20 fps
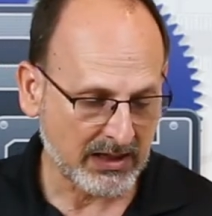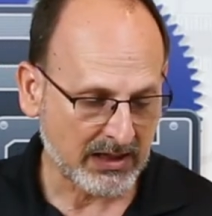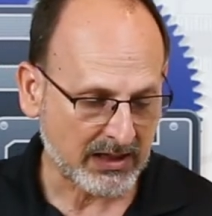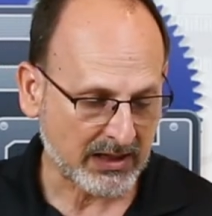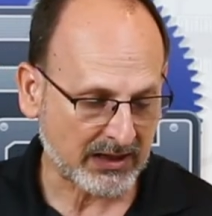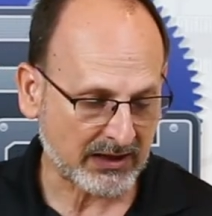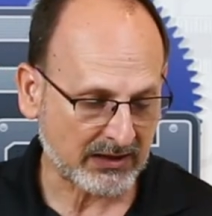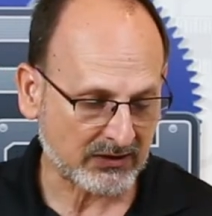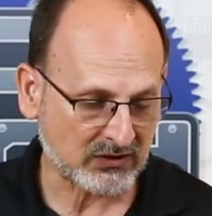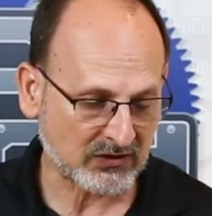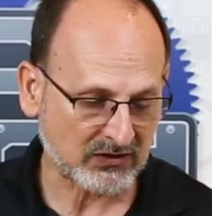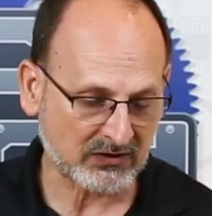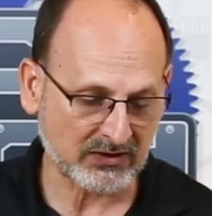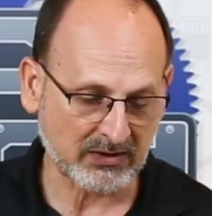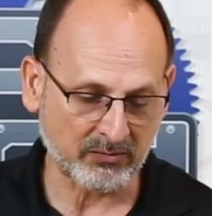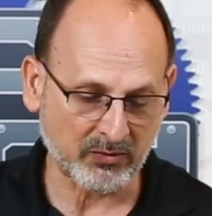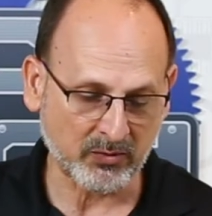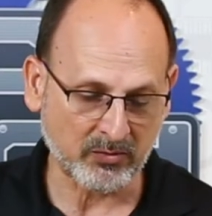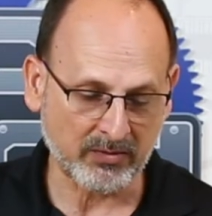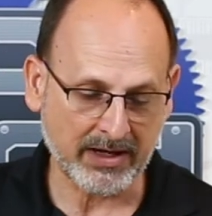and it's a
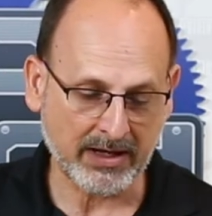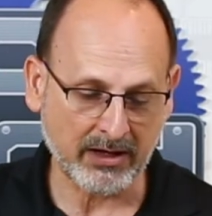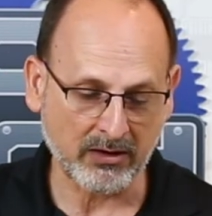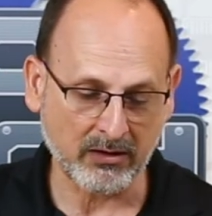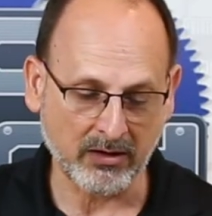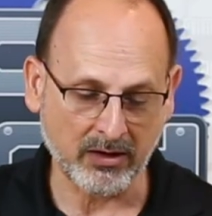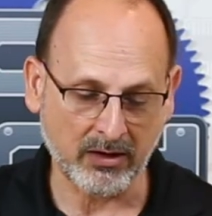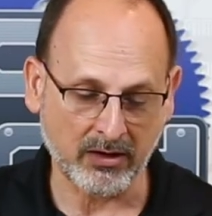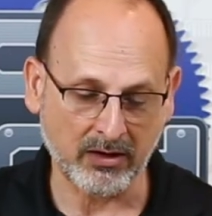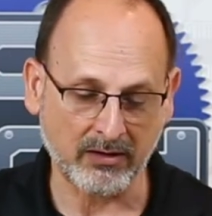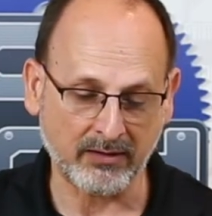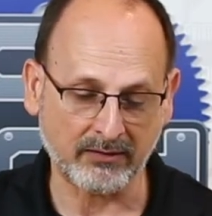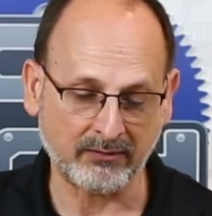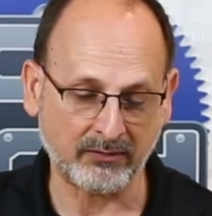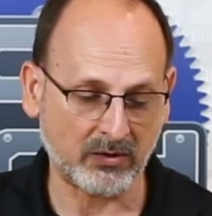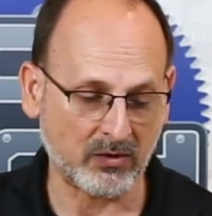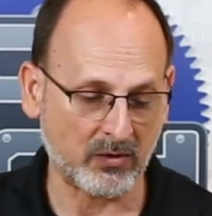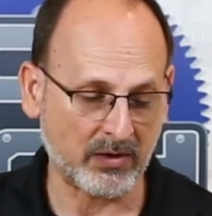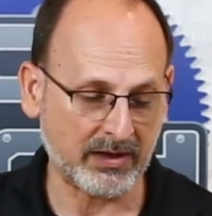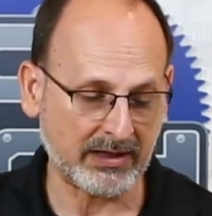simple matter
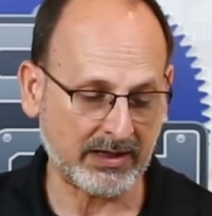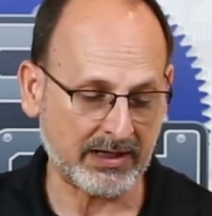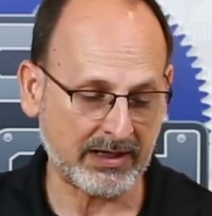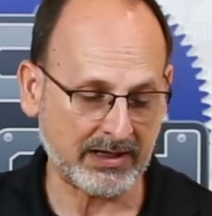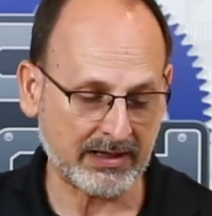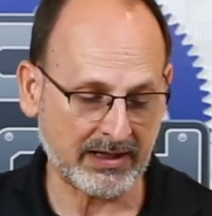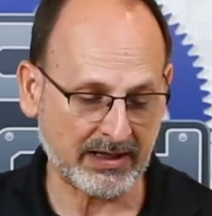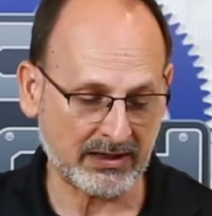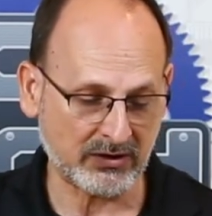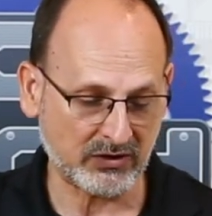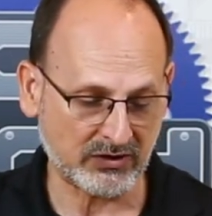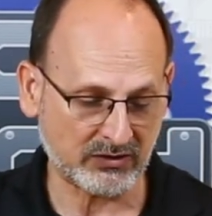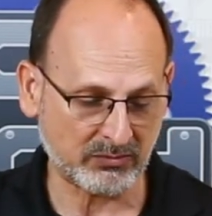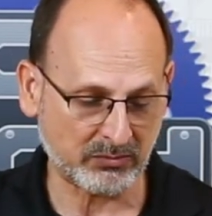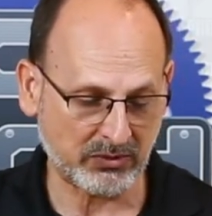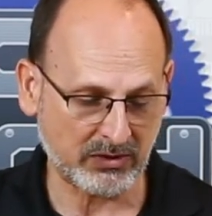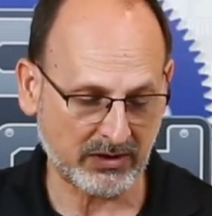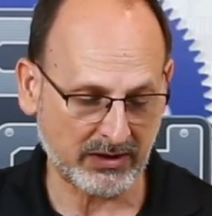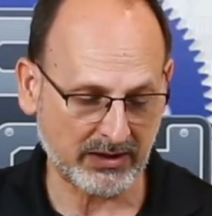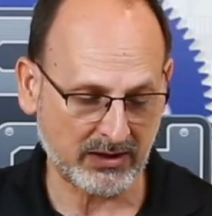of going ahead and just
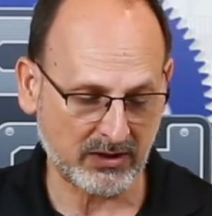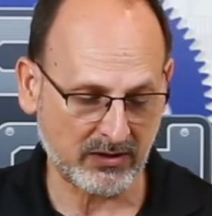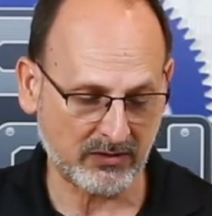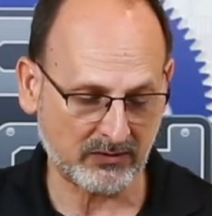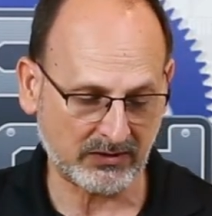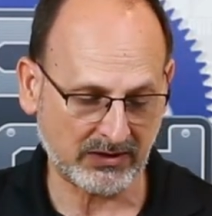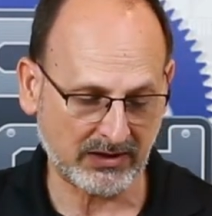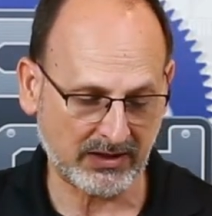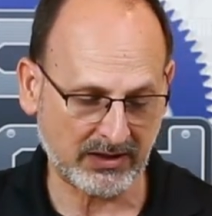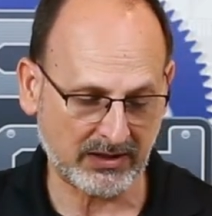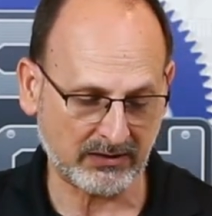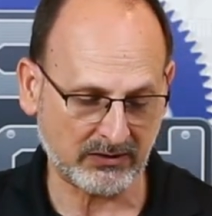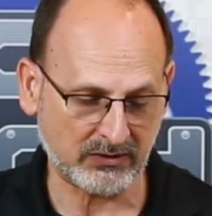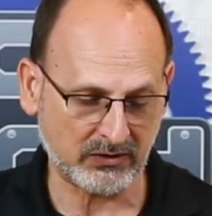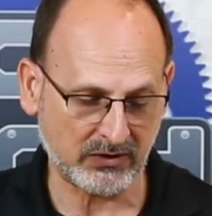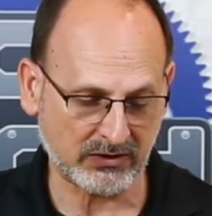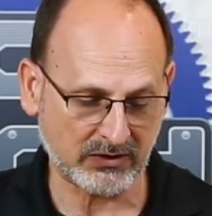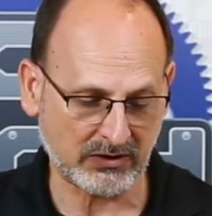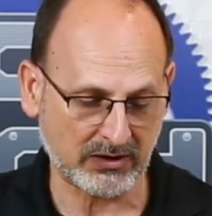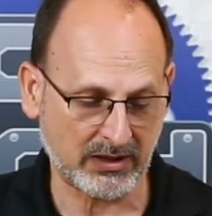plugging those in
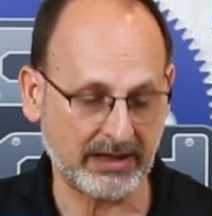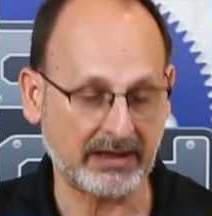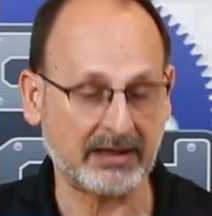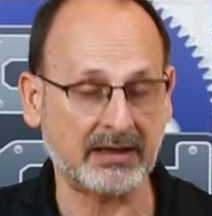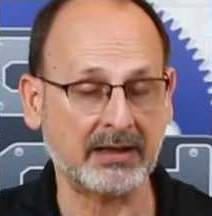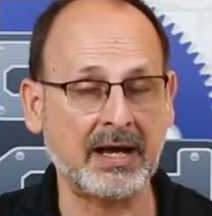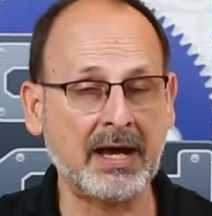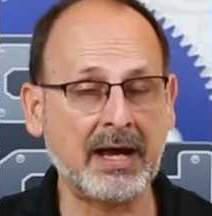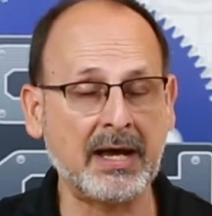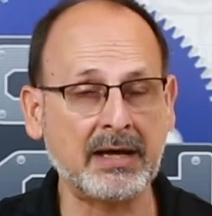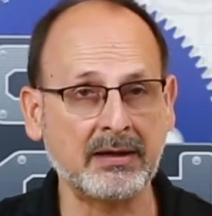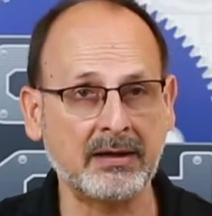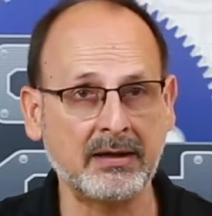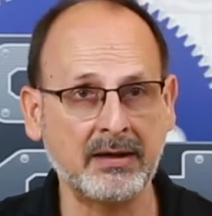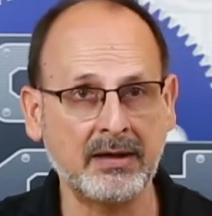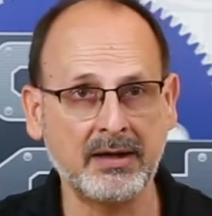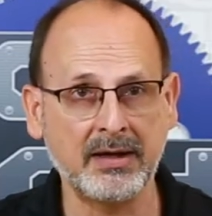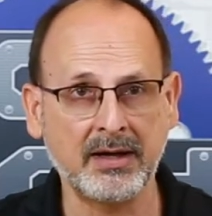just like that